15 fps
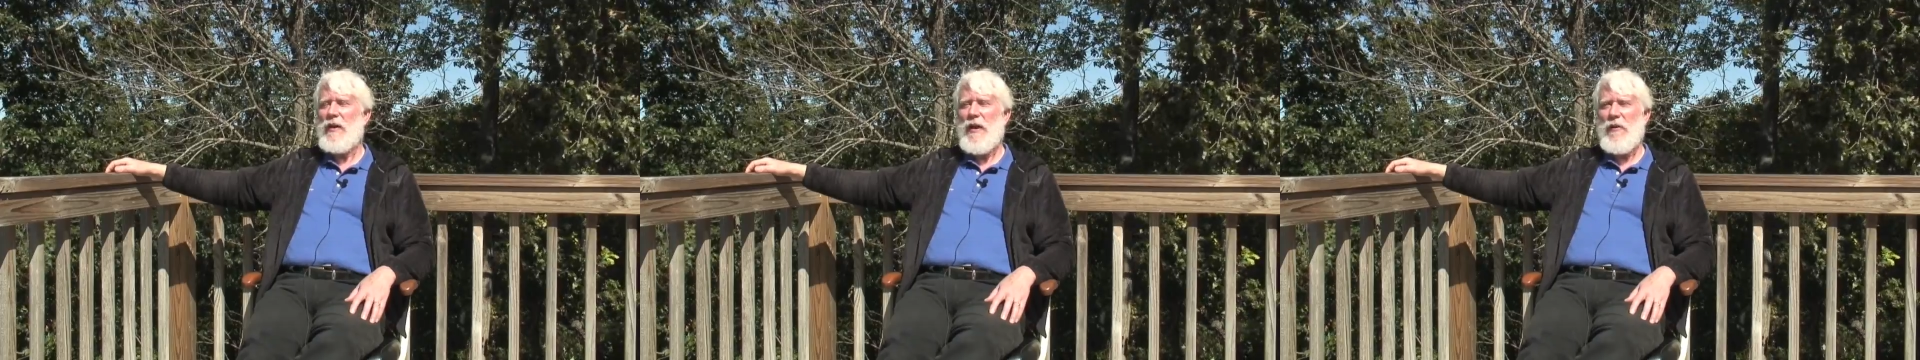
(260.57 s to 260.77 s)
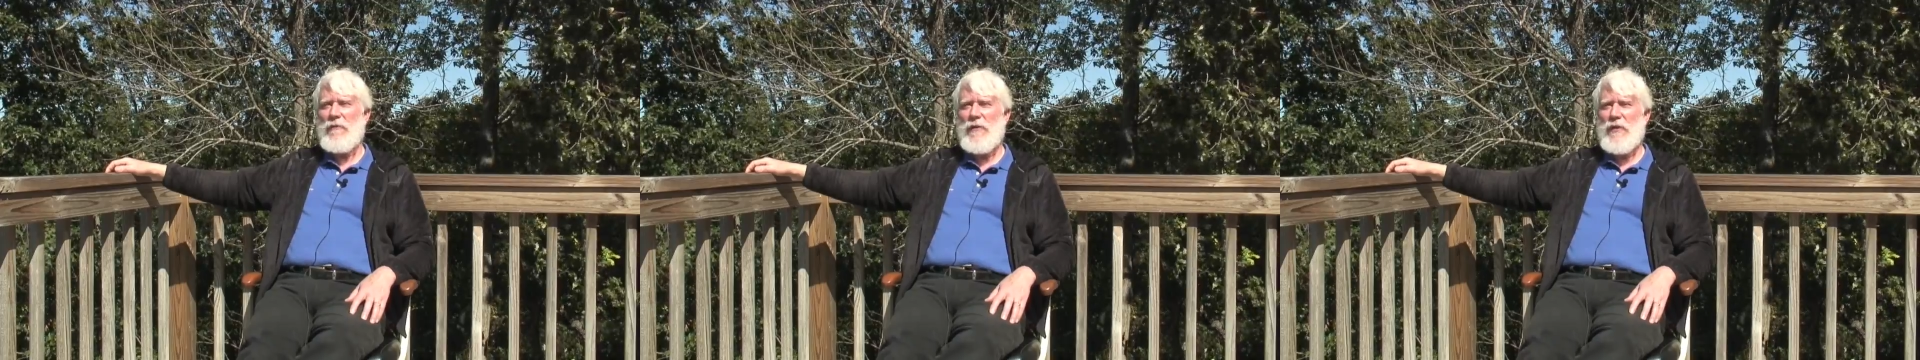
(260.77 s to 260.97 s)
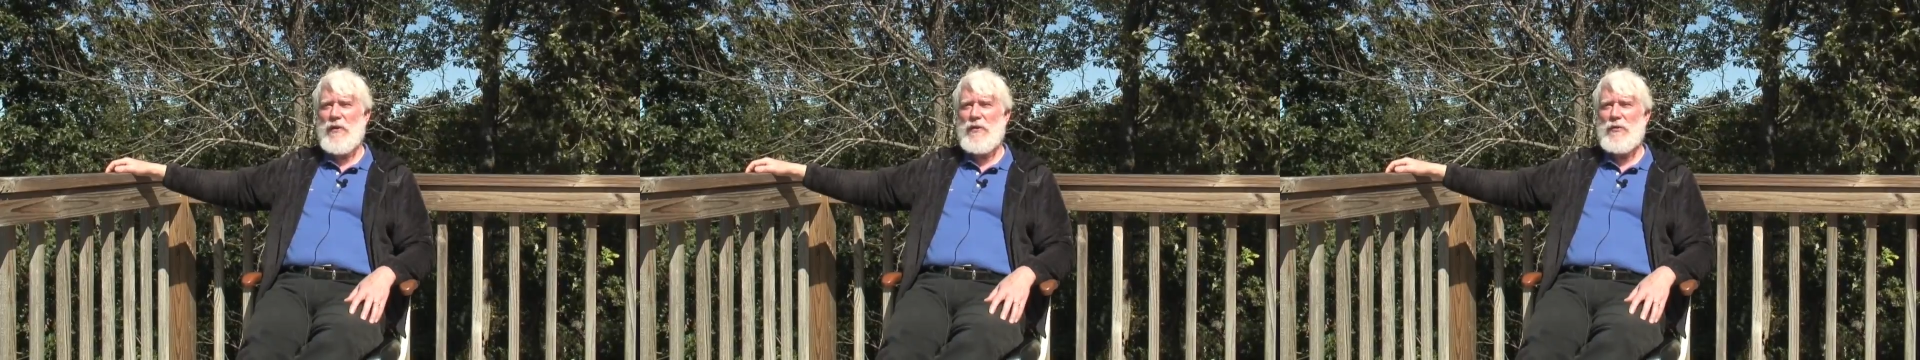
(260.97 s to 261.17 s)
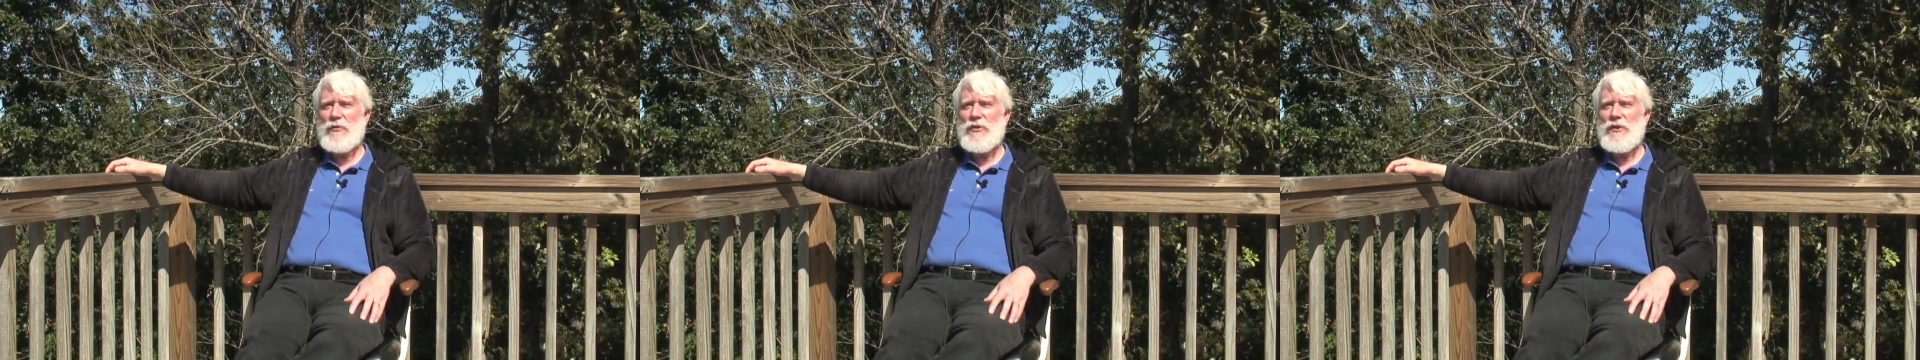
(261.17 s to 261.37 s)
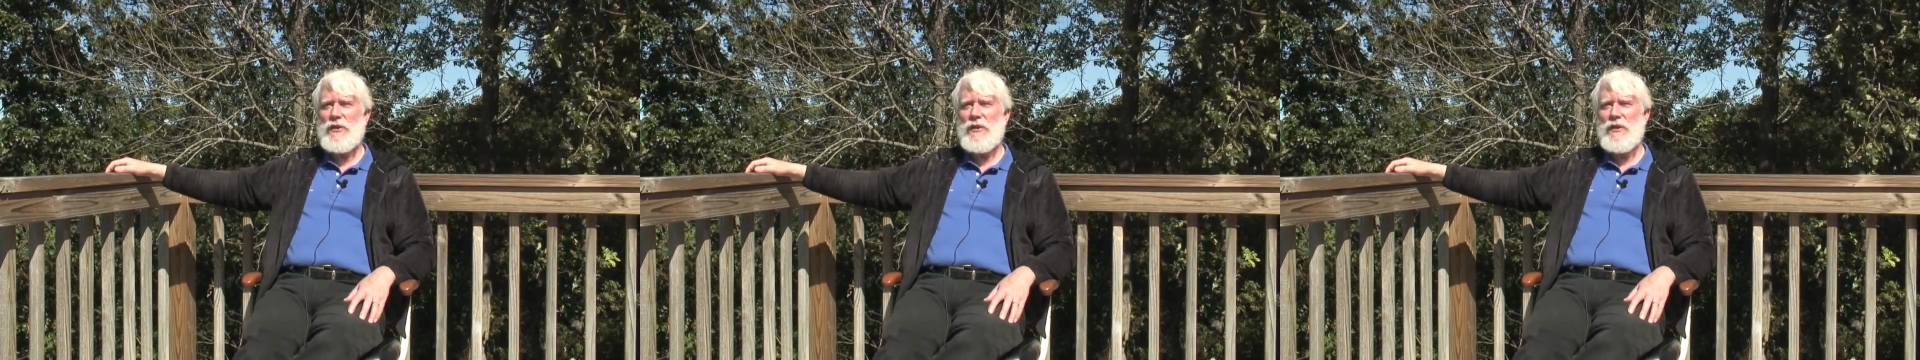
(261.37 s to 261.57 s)
everything you
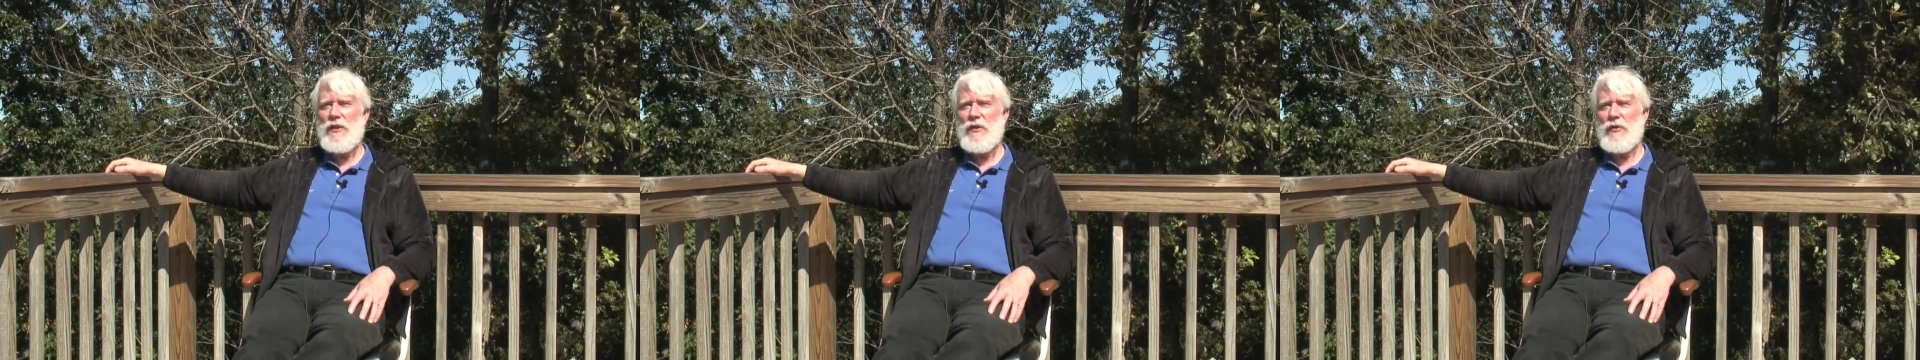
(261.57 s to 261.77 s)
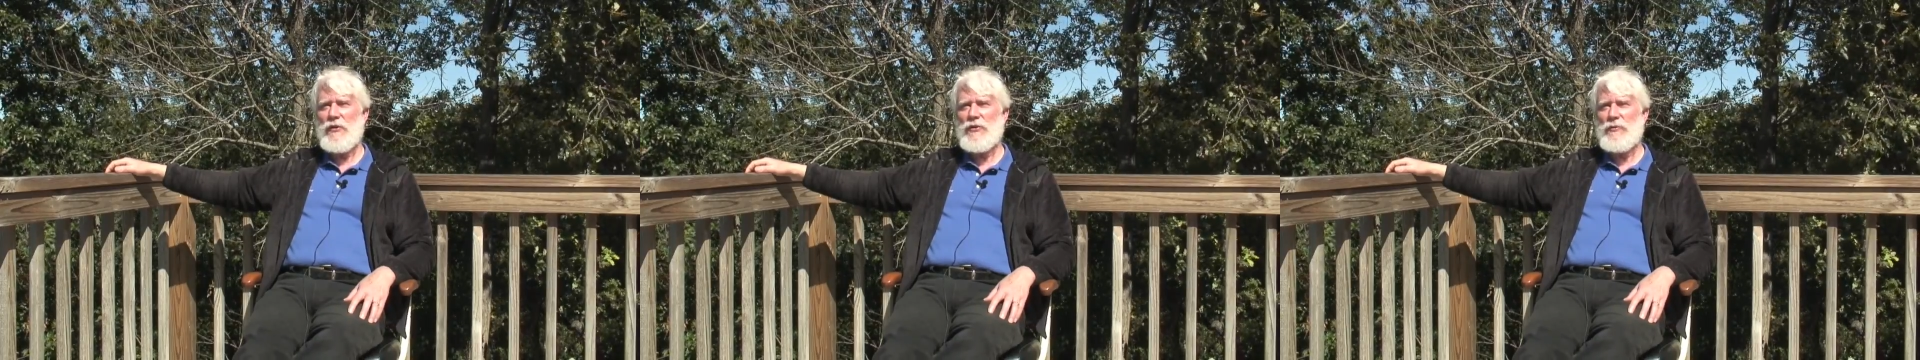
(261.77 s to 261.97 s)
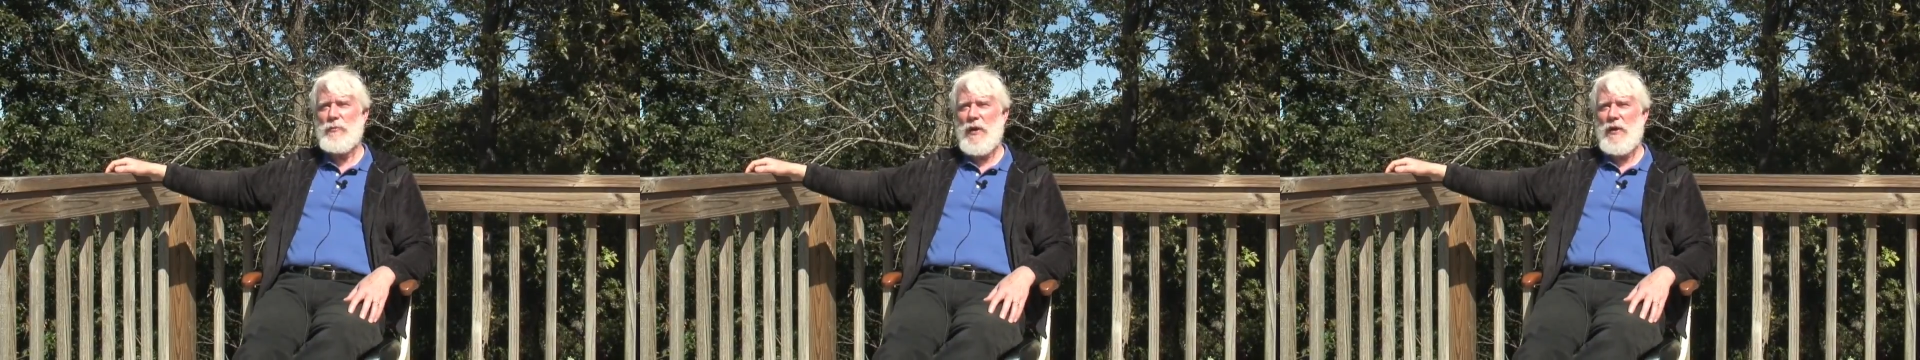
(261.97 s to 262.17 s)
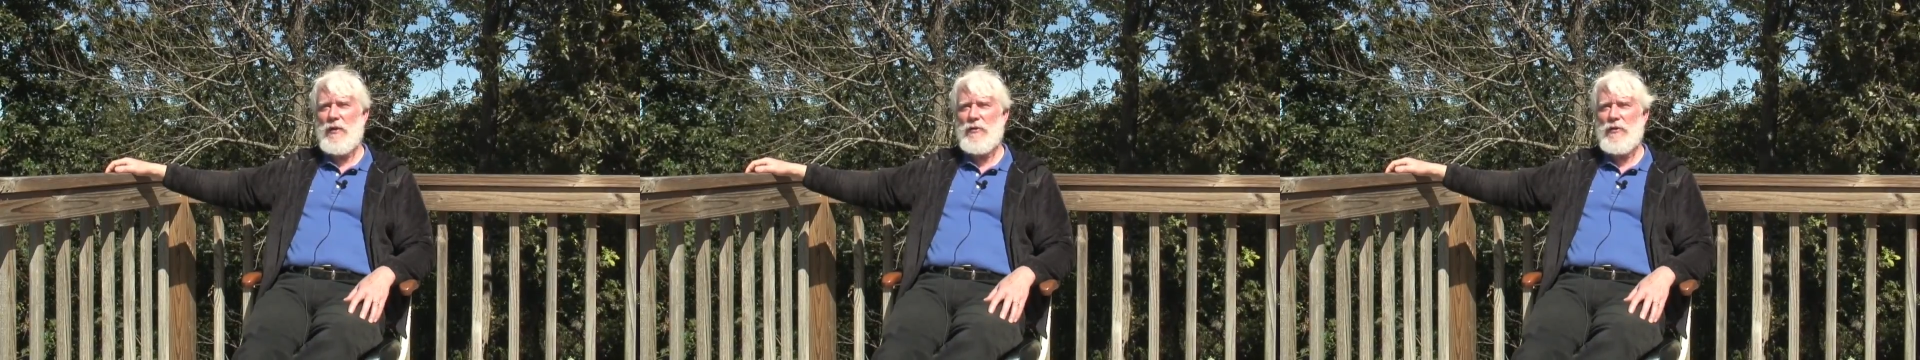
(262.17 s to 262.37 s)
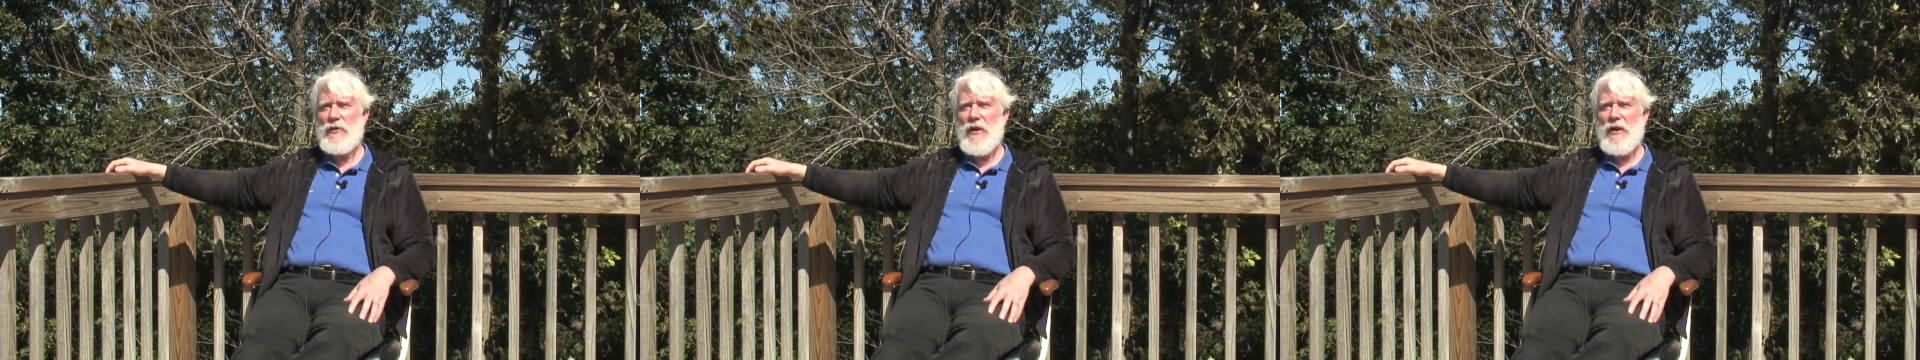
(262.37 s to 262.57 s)
see, hear,
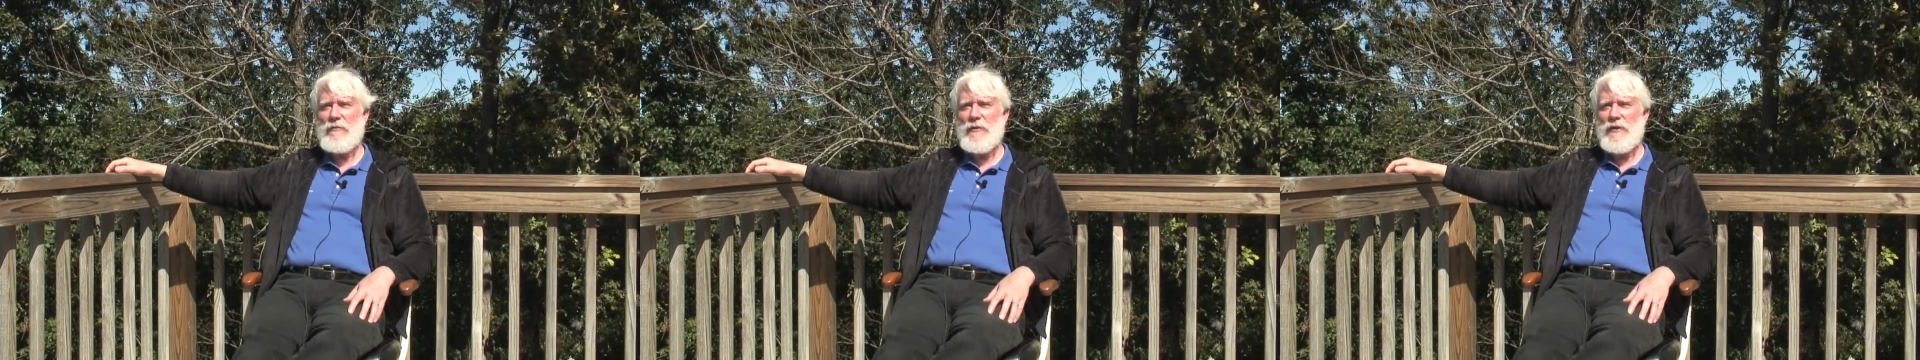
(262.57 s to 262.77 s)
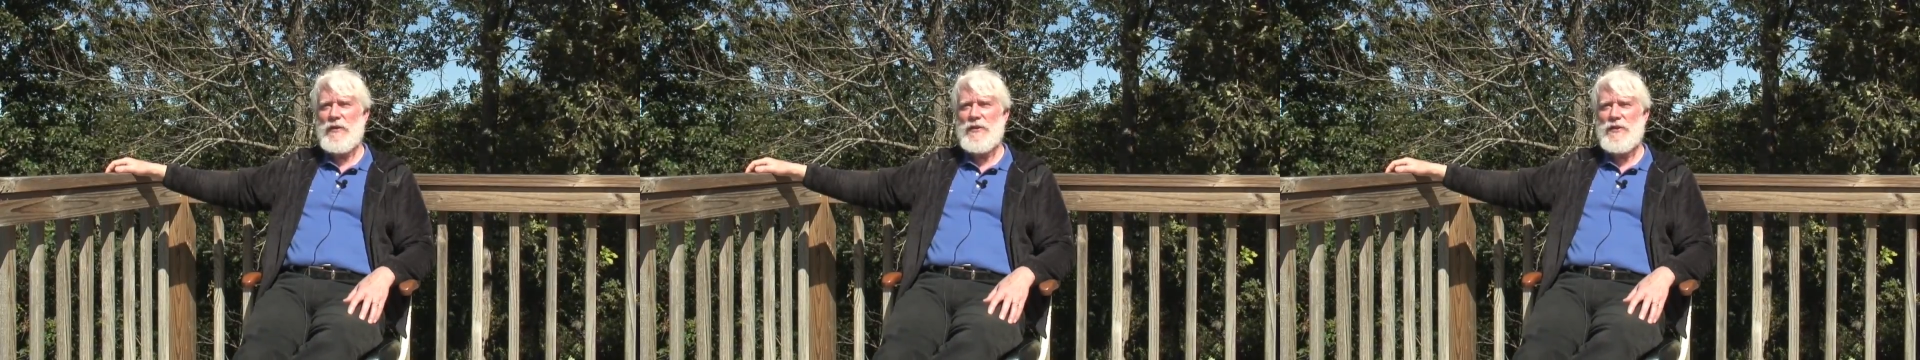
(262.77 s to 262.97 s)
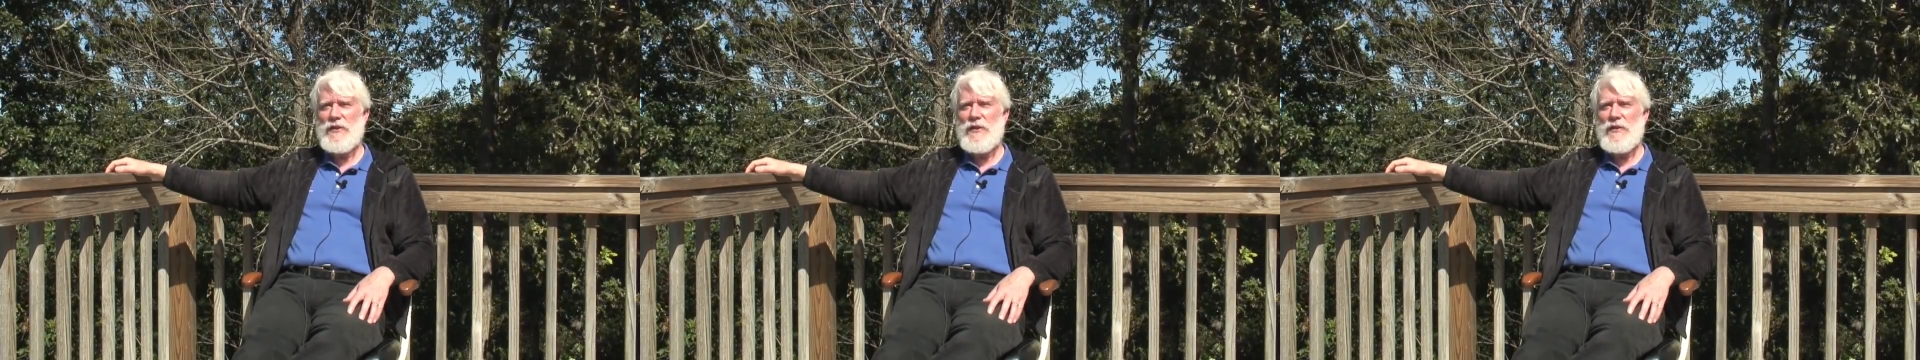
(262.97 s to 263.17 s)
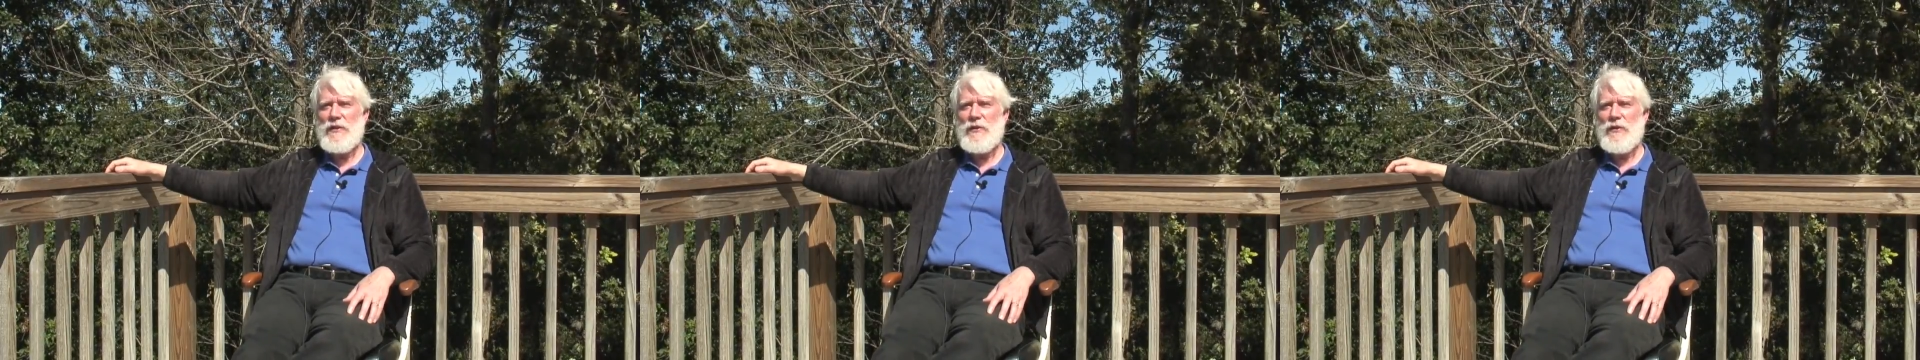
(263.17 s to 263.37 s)
smell, you're not really seeing,